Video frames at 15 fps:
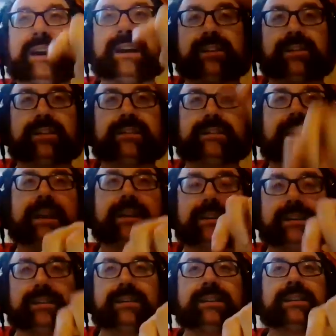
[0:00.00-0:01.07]
and I started dating a
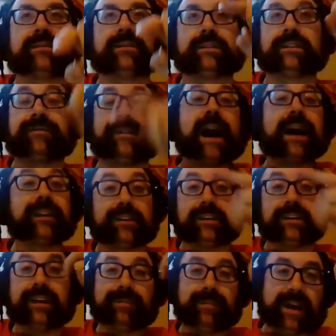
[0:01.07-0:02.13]
16-year-old, the father
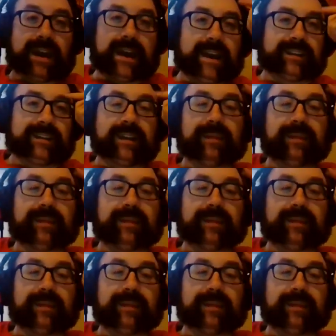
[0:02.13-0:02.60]
could kick my ass,